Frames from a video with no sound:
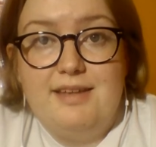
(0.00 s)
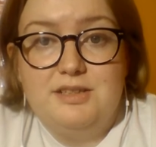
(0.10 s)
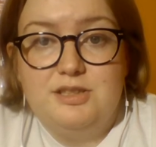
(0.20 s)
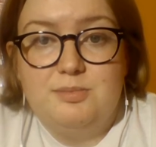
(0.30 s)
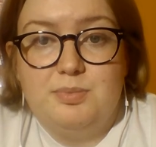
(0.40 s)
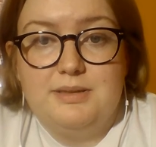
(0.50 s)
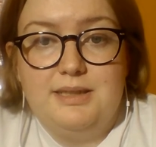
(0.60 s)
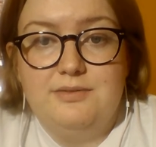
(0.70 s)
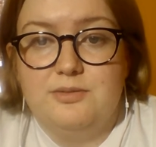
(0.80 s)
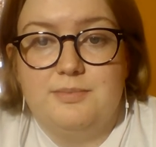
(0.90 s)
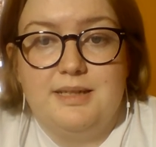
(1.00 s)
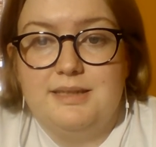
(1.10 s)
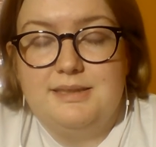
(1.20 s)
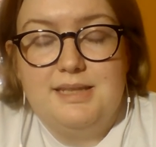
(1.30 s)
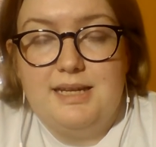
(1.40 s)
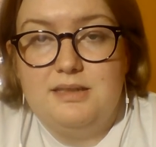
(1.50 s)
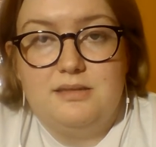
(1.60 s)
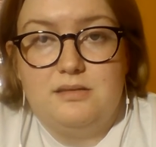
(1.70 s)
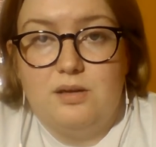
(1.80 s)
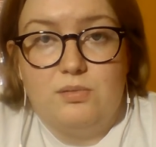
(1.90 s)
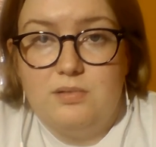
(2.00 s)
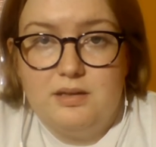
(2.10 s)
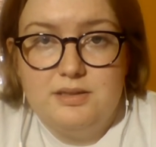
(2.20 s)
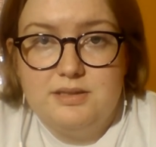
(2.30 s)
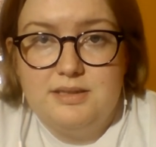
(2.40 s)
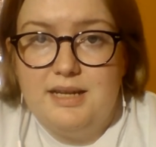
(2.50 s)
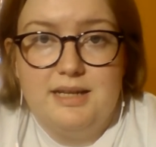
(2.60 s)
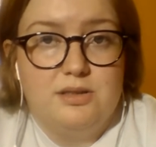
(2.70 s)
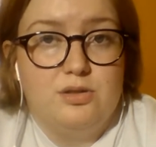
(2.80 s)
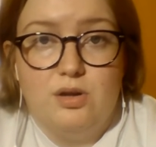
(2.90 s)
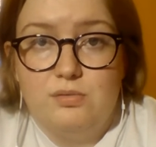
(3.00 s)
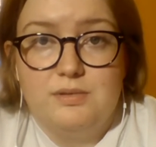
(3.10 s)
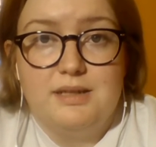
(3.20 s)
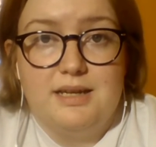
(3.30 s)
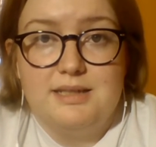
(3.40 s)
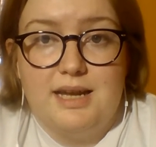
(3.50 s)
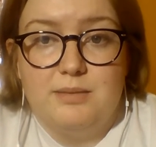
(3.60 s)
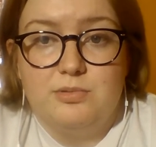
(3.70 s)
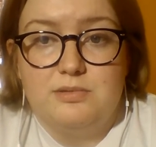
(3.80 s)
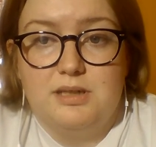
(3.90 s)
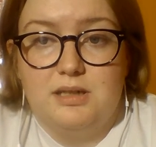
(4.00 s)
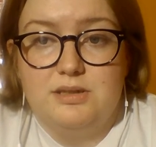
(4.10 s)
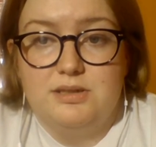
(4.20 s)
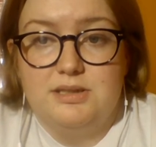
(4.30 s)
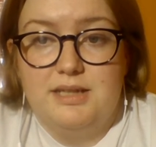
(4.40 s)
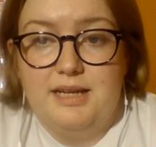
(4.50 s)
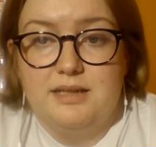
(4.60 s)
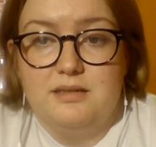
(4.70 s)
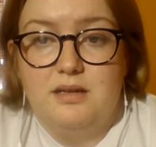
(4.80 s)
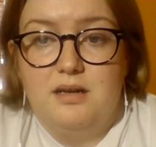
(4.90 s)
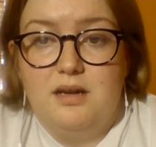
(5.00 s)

they just believe him because they don't understand. No one is able to understand.